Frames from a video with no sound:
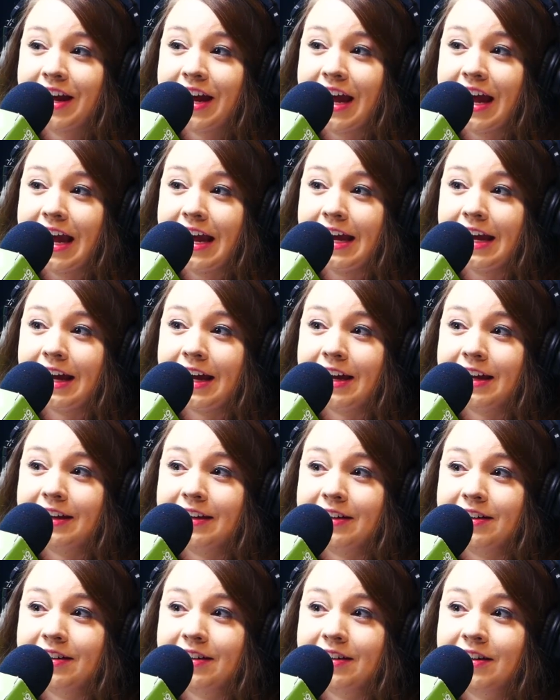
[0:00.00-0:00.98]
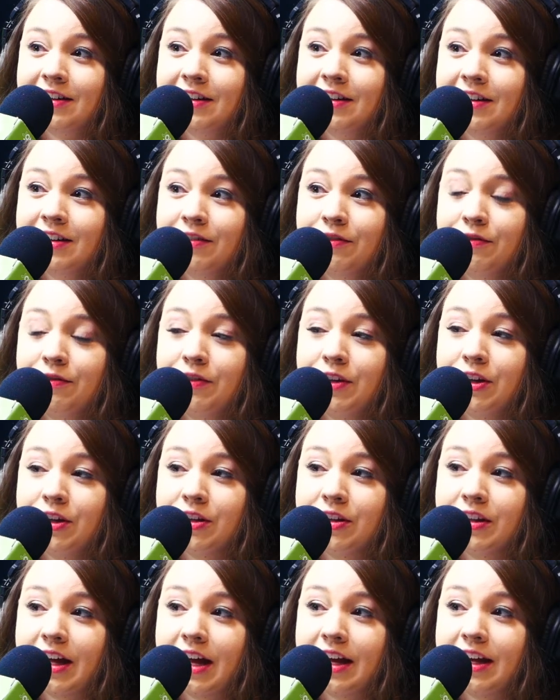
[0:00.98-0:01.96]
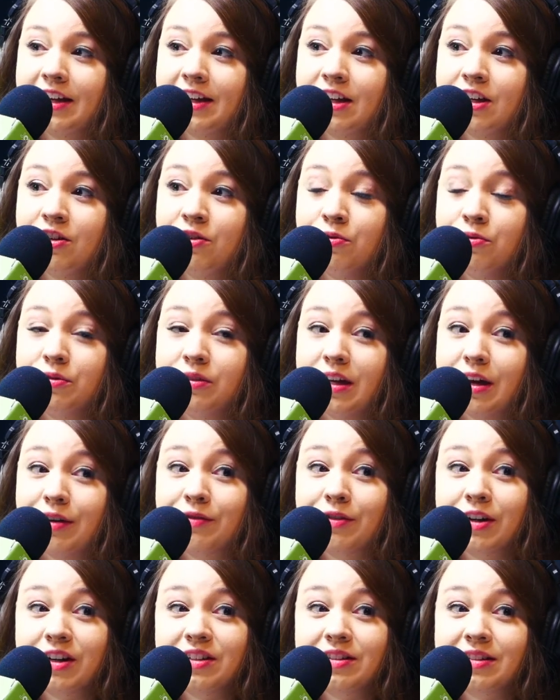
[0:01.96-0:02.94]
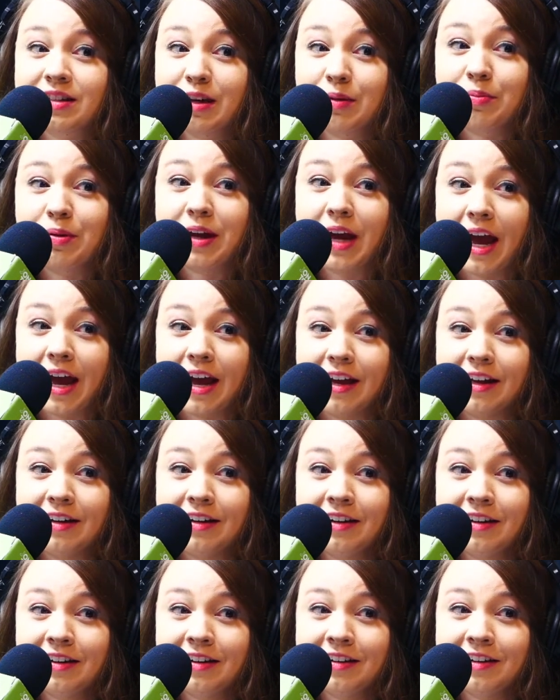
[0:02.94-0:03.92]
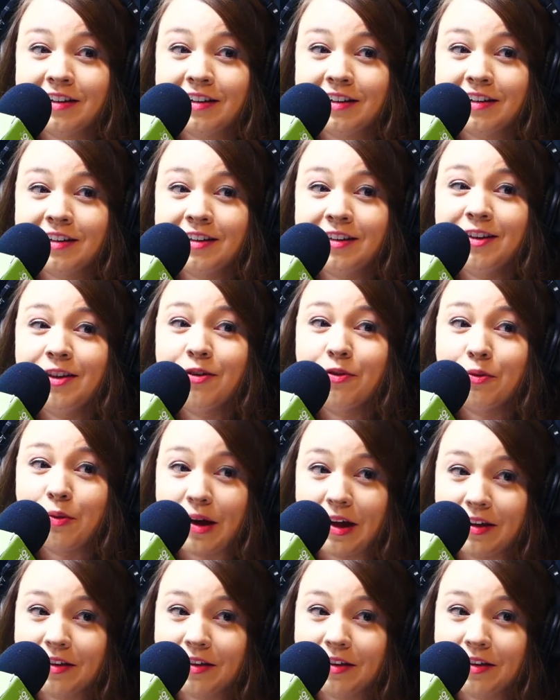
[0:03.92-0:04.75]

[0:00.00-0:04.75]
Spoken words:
and feel like you will never get sleep again, you will.